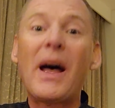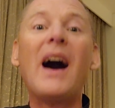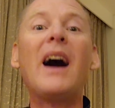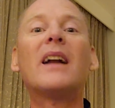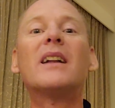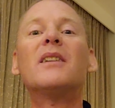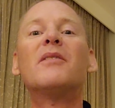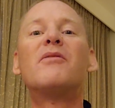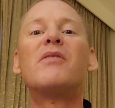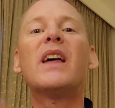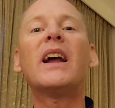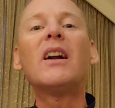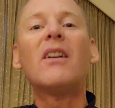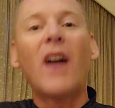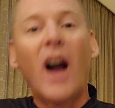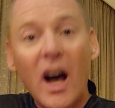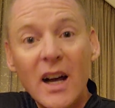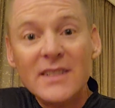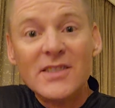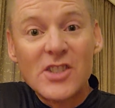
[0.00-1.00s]
out of their
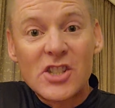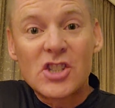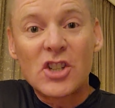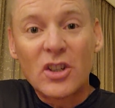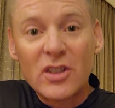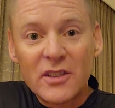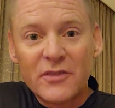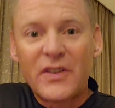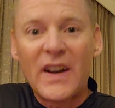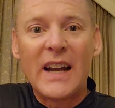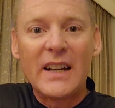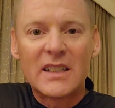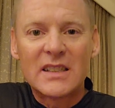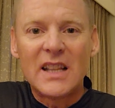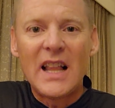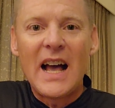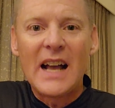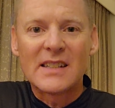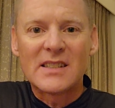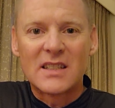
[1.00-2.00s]
uncertified
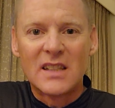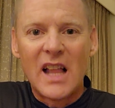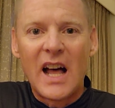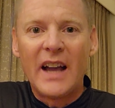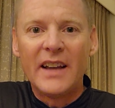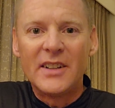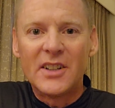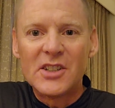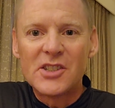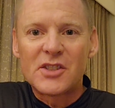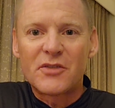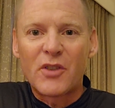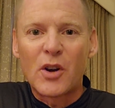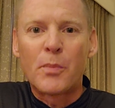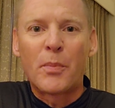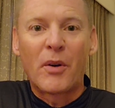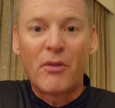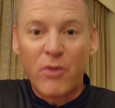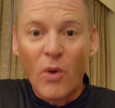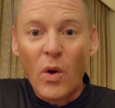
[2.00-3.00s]
class gliders for
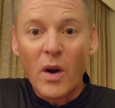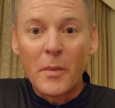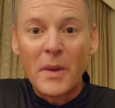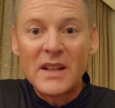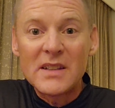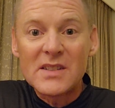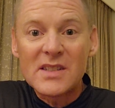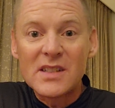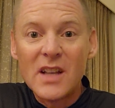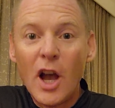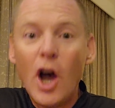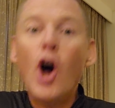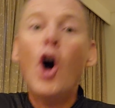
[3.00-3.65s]
performance,